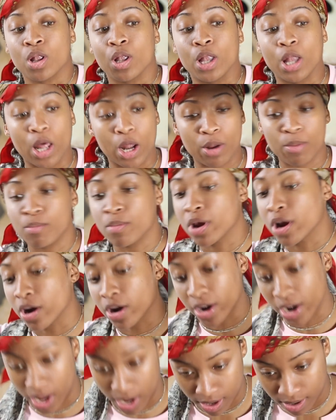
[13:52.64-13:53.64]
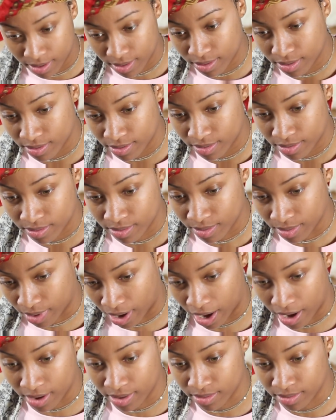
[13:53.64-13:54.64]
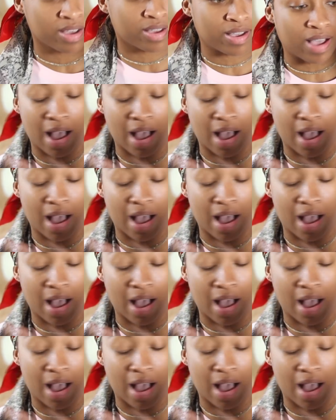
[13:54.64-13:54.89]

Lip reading: Let it marinate, okay?